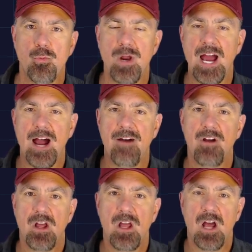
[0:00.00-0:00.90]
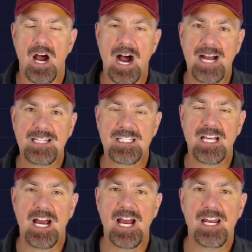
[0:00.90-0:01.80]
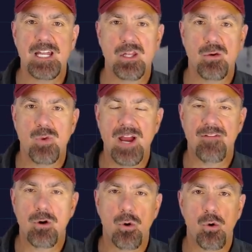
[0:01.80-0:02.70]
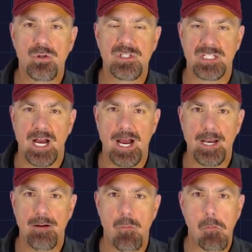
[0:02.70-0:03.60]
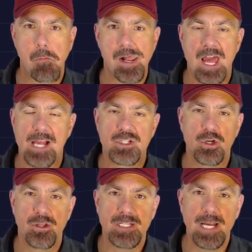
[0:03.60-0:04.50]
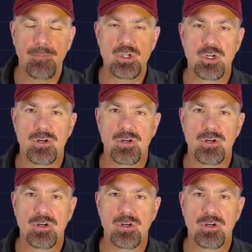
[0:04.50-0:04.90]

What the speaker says: We have a hot side and then we have a cold side. And so the temperature